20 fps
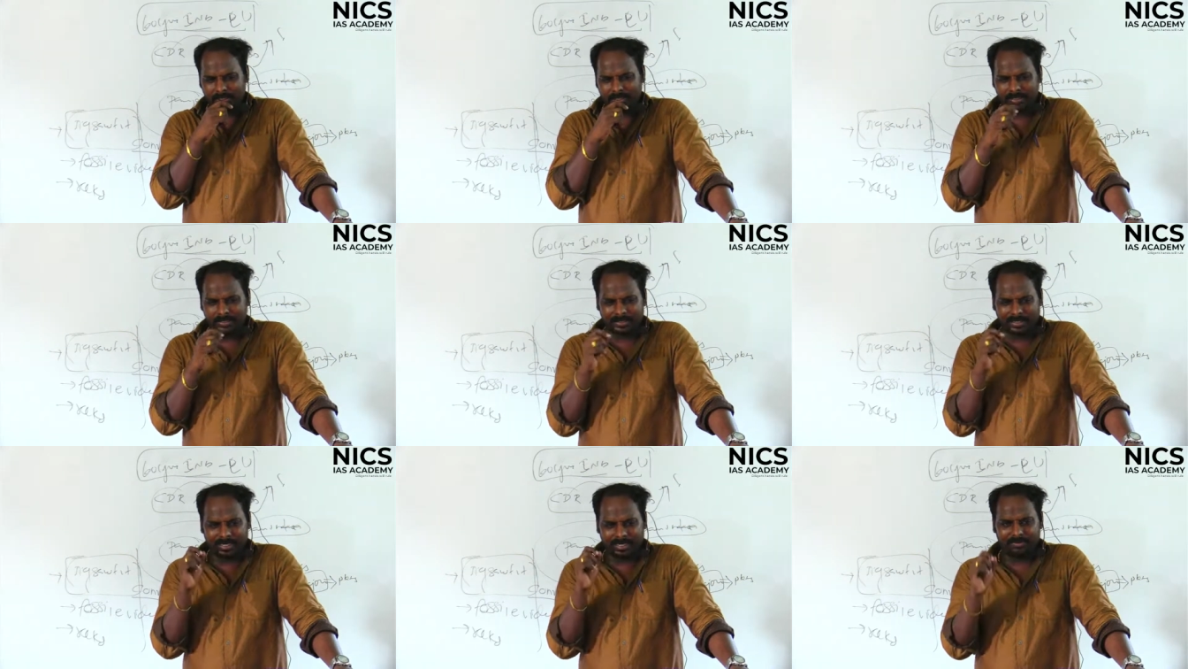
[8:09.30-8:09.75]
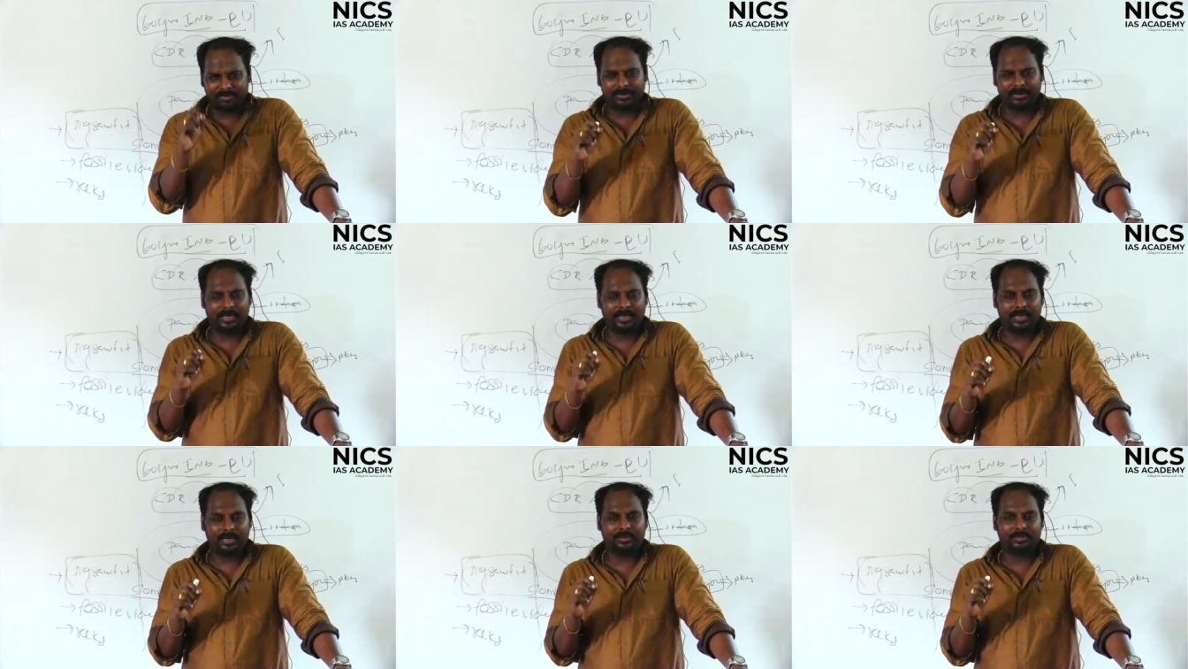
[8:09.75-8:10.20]
chala
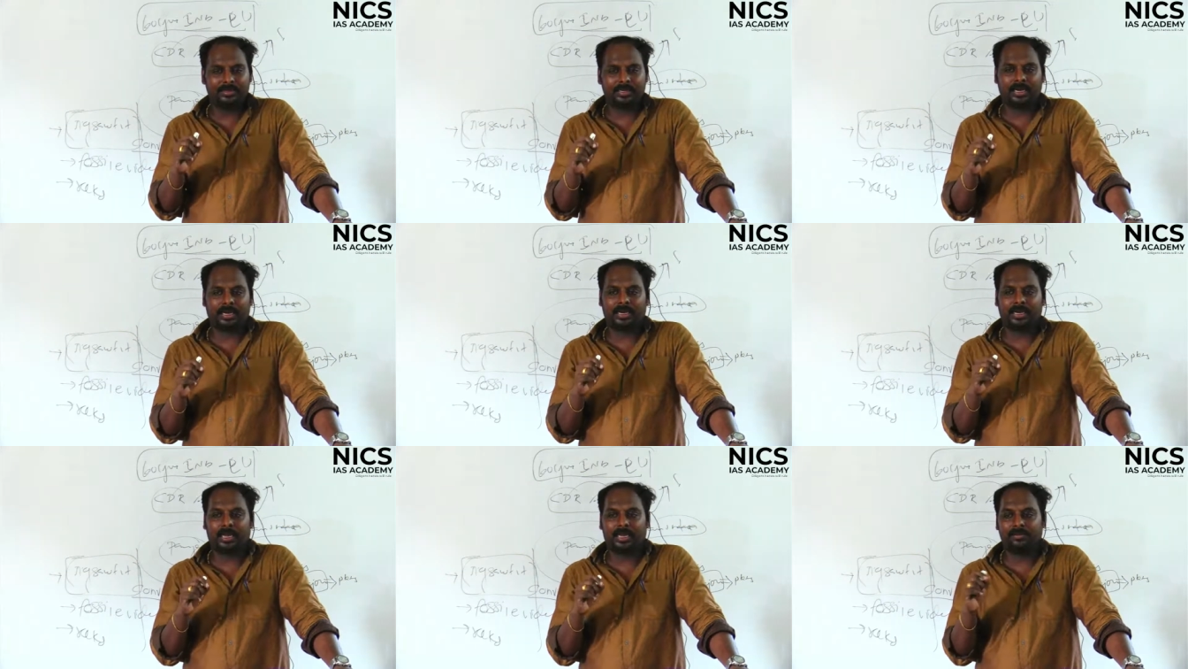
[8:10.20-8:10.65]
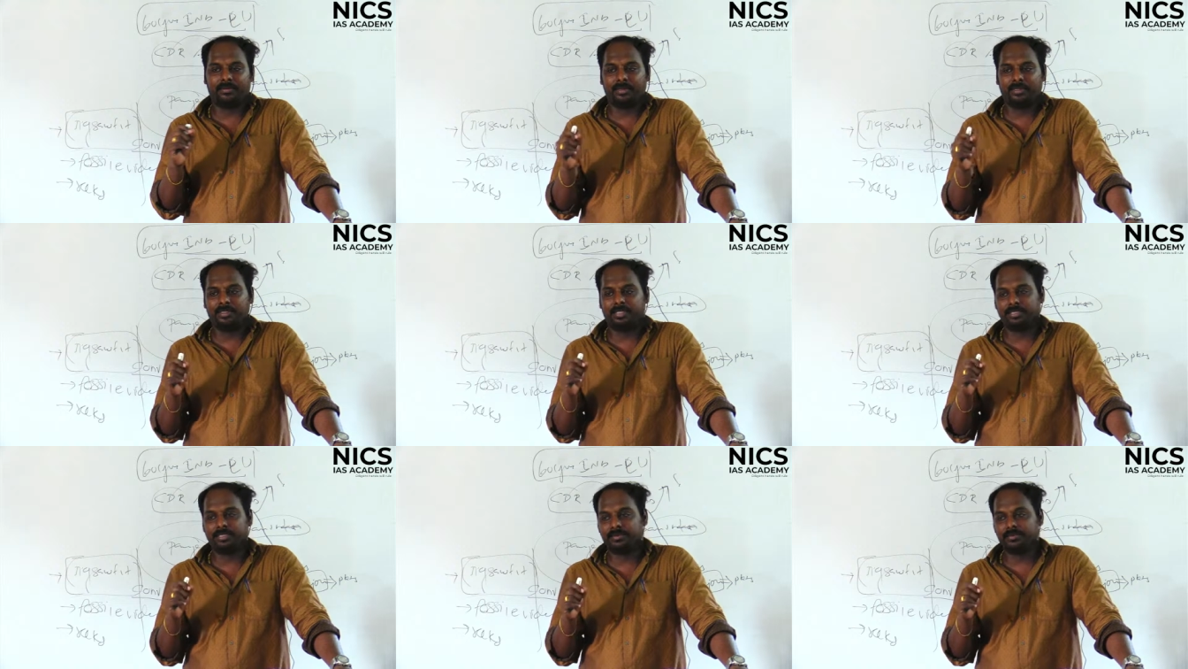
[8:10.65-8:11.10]
field la we are
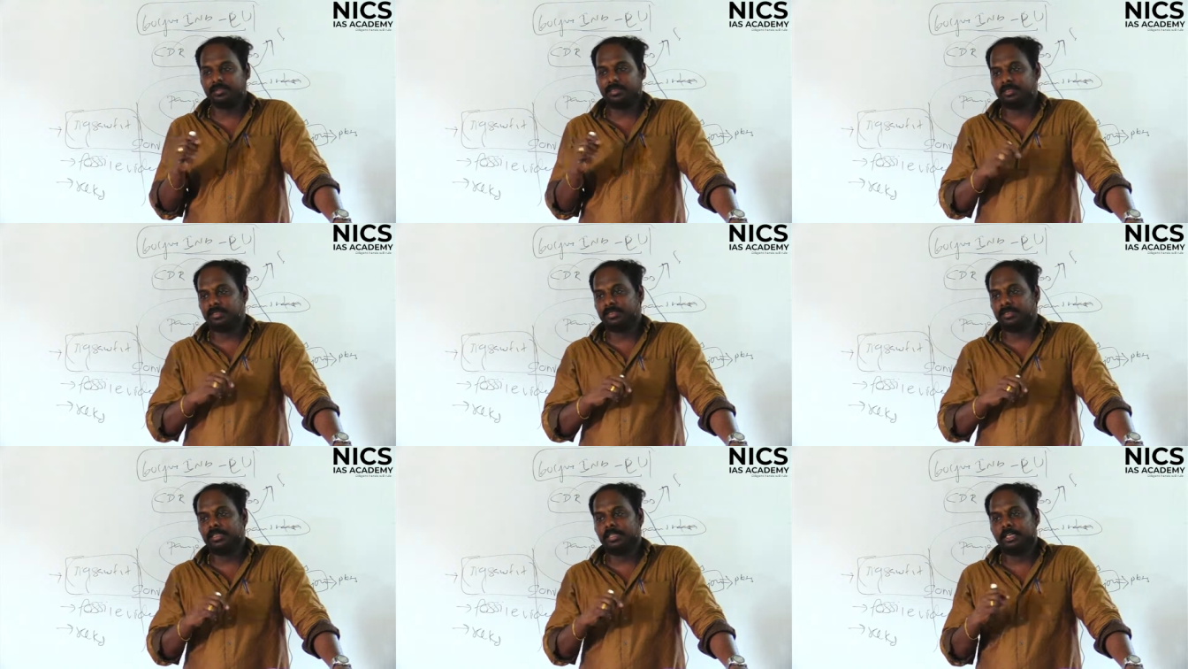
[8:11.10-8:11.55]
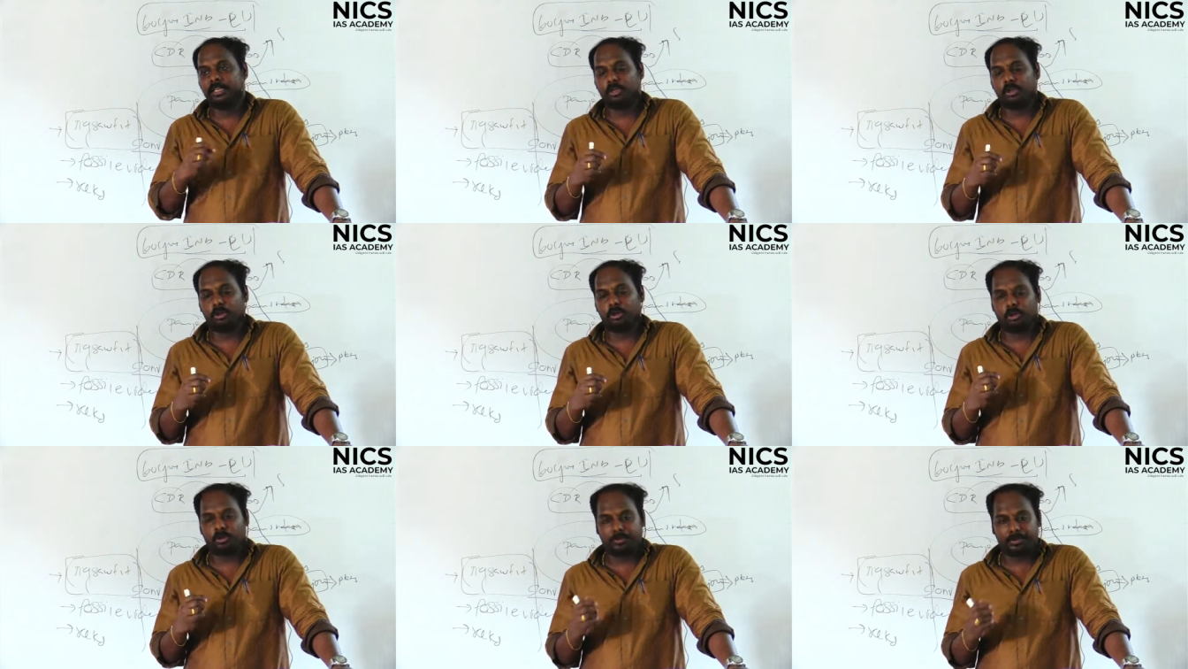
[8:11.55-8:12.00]
divergent with
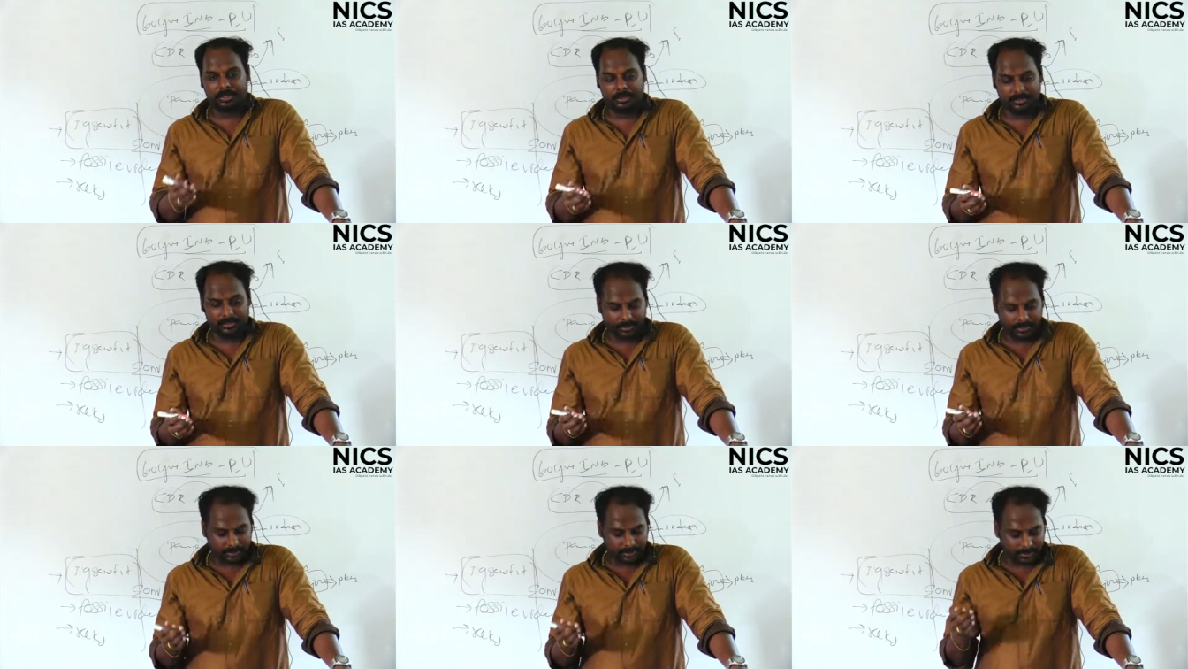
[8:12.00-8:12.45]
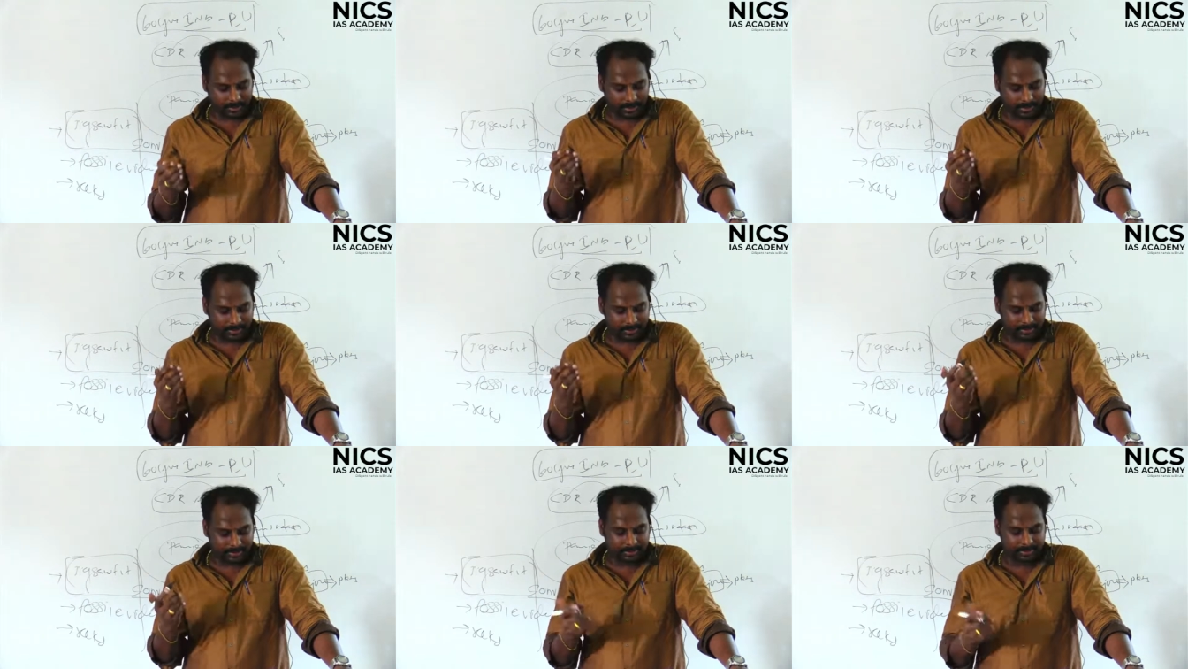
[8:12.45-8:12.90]
European Union, that
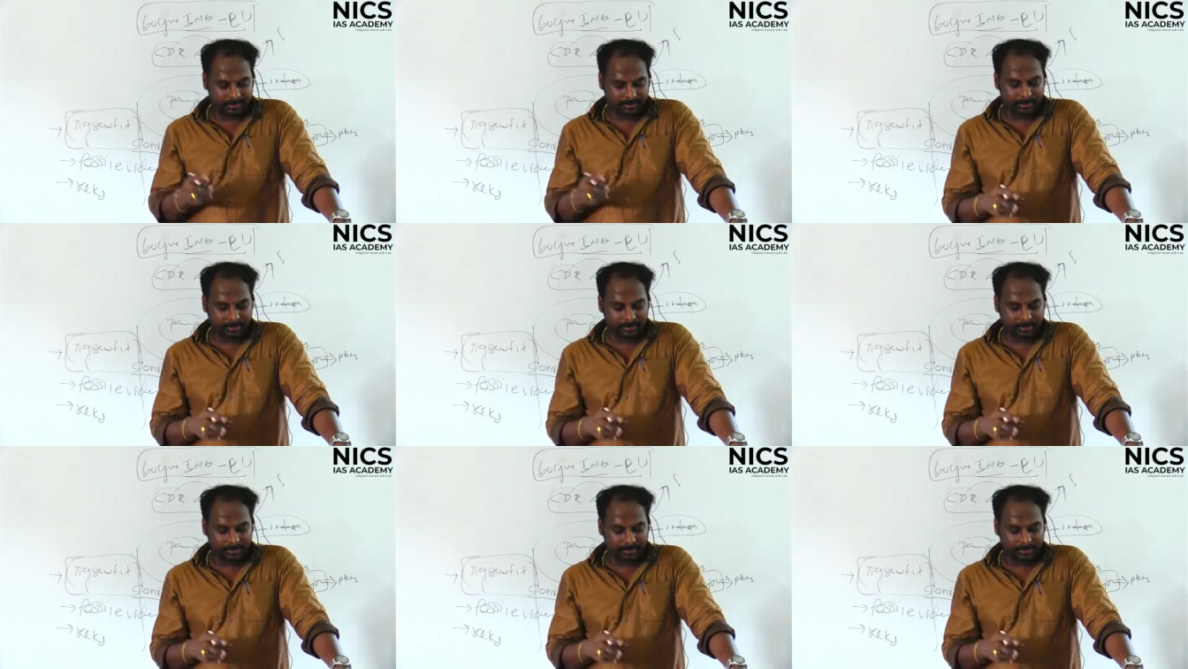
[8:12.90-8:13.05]
is